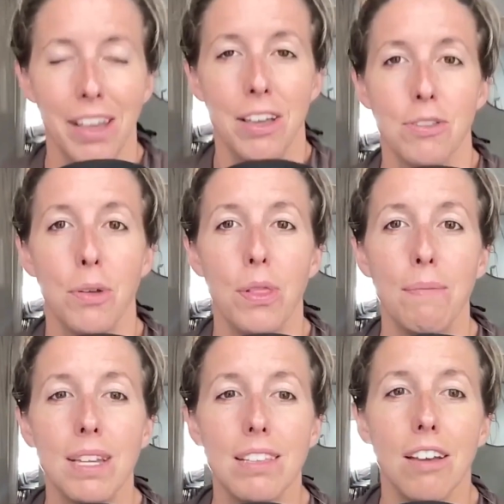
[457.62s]
So let
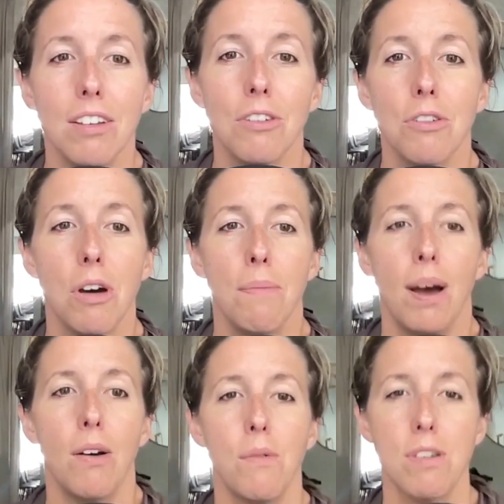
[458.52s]
me tell you
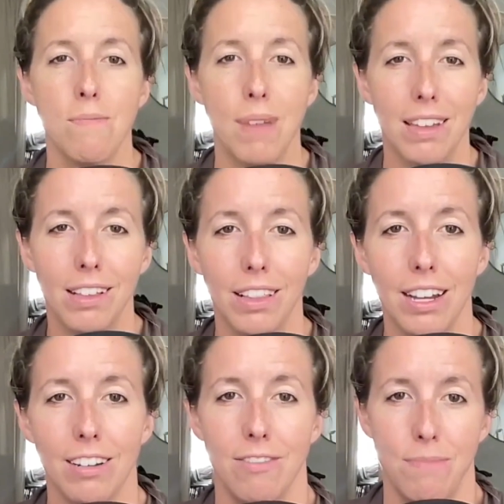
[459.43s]
about one of my
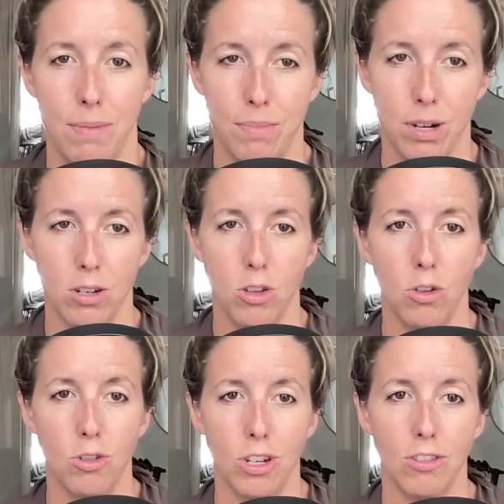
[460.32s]
collective members who
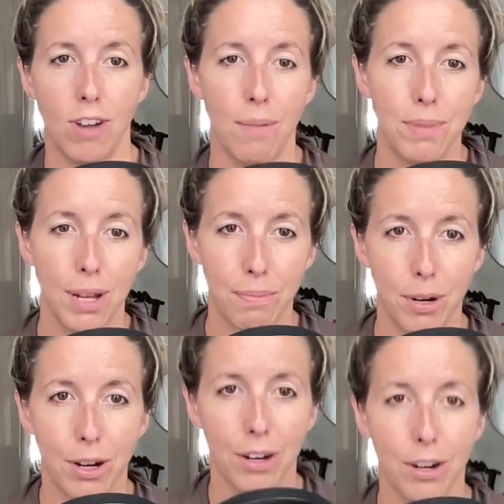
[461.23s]
just wrapped up
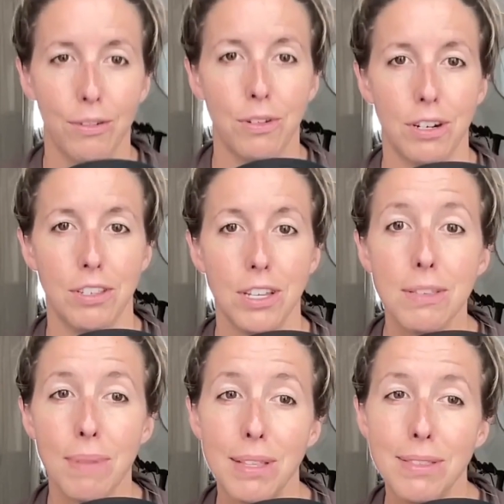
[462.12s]
her first 6
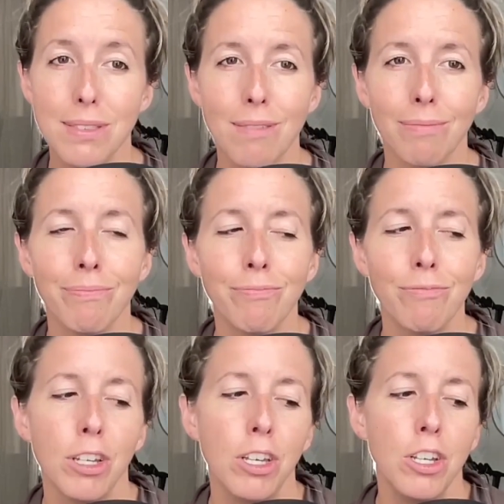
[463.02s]
months.
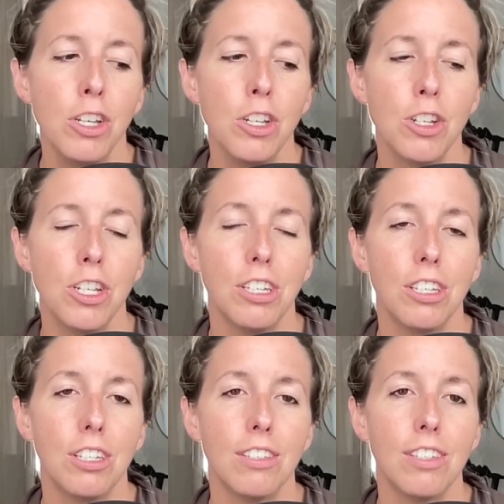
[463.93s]

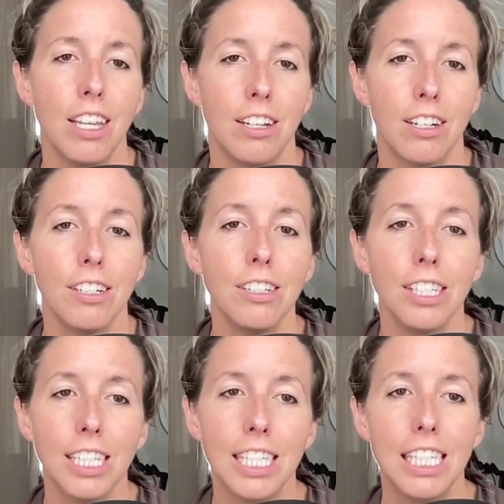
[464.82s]
She's in her
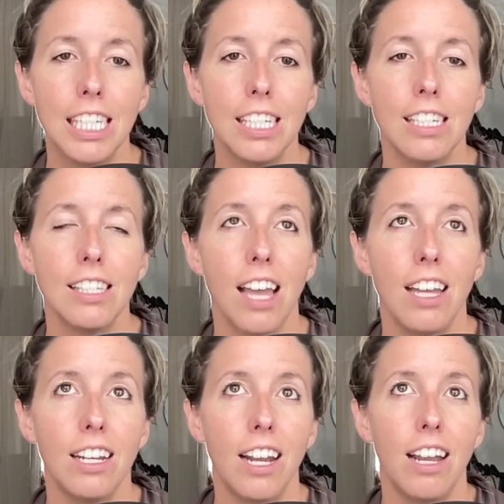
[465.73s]
60s,
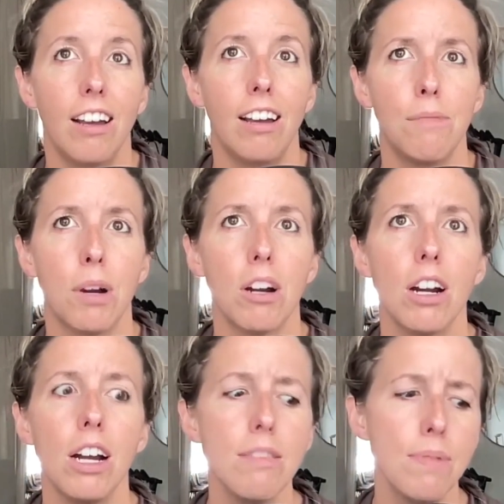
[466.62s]
and her
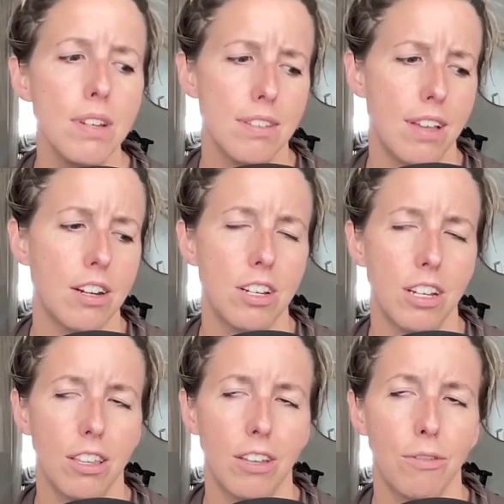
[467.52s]
husband is
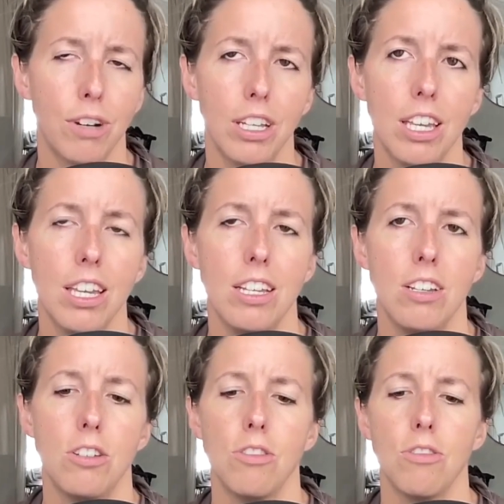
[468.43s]
actually really
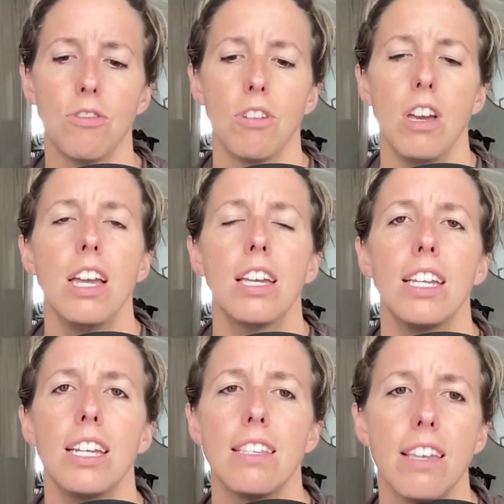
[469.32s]
into
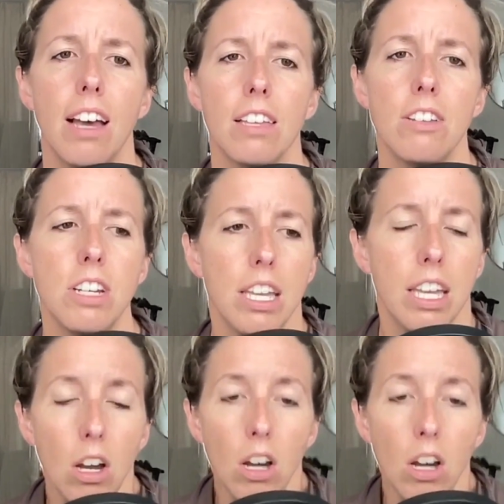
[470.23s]
kinesiology.